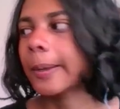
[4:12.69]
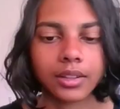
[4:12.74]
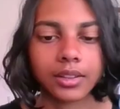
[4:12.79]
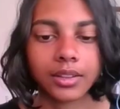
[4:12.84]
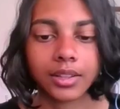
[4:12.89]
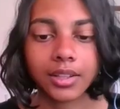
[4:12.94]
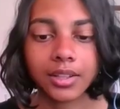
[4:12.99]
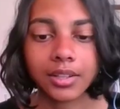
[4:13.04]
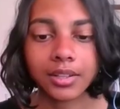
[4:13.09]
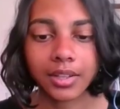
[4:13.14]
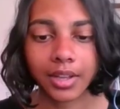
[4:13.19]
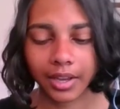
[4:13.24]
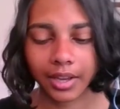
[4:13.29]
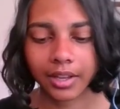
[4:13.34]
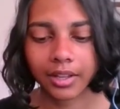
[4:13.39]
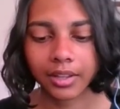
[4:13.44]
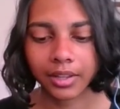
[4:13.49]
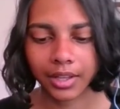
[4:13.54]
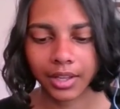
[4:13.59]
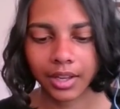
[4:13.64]
This
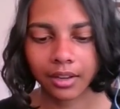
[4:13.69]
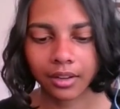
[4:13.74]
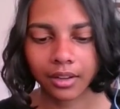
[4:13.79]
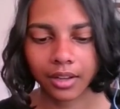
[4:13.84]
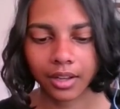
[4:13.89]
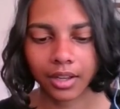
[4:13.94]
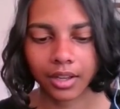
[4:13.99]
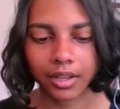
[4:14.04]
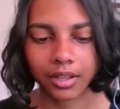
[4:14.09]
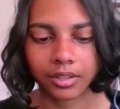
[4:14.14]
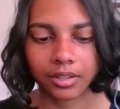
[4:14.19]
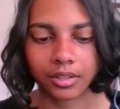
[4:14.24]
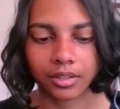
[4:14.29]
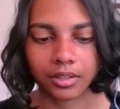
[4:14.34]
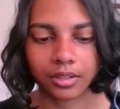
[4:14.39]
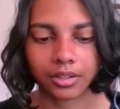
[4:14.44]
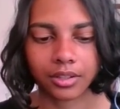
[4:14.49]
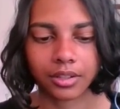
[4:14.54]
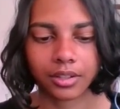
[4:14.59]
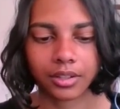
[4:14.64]
second thing
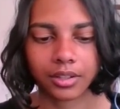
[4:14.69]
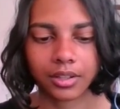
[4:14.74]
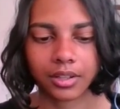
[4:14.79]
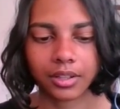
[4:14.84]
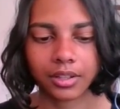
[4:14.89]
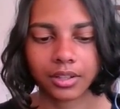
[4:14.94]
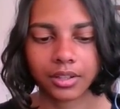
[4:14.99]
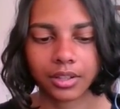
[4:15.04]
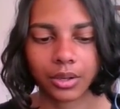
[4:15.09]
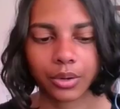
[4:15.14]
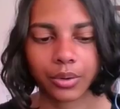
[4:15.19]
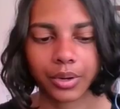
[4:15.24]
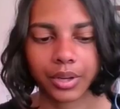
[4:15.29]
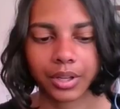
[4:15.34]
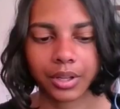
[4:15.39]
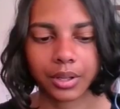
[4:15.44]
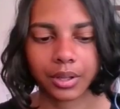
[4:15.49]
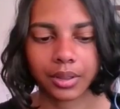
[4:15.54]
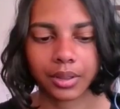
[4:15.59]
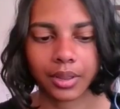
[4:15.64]
is
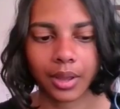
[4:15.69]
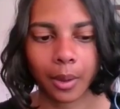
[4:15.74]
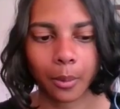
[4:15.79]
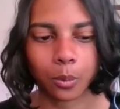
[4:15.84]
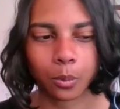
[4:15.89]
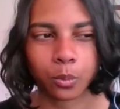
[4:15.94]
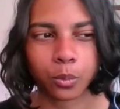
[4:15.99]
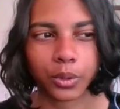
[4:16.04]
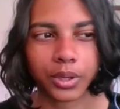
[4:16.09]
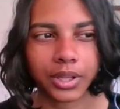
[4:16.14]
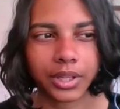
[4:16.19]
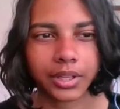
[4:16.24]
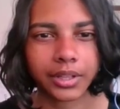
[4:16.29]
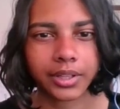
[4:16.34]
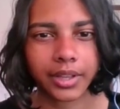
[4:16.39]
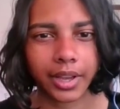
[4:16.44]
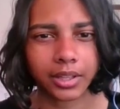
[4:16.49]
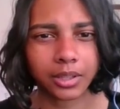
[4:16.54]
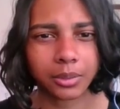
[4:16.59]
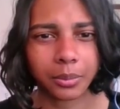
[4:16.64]
considering that
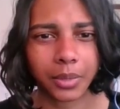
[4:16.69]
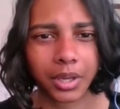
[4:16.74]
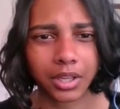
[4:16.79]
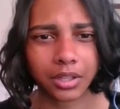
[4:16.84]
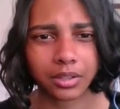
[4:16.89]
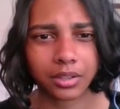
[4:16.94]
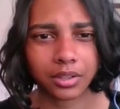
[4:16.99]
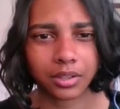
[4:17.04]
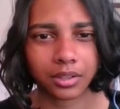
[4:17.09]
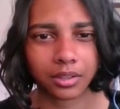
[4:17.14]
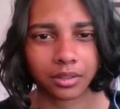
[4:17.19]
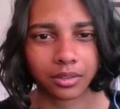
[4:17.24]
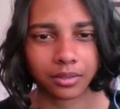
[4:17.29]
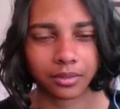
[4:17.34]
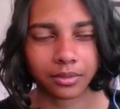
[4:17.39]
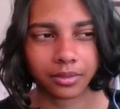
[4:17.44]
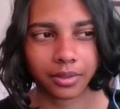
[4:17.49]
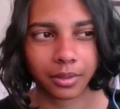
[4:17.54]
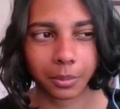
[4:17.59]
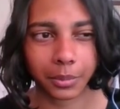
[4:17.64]
weird animation
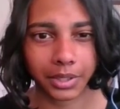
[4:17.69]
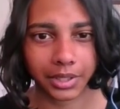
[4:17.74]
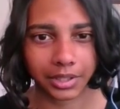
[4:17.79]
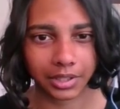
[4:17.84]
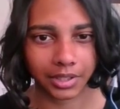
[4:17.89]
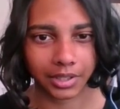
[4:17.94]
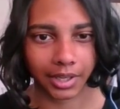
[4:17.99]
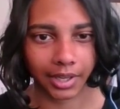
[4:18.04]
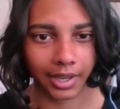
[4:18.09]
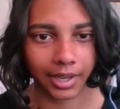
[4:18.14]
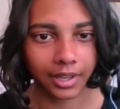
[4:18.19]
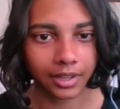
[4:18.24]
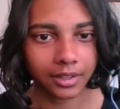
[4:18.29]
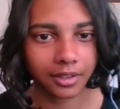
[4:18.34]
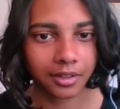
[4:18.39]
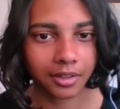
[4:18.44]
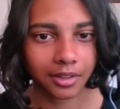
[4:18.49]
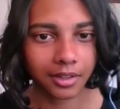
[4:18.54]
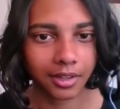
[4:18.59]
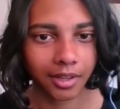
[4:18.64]
from her dad.
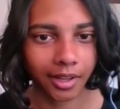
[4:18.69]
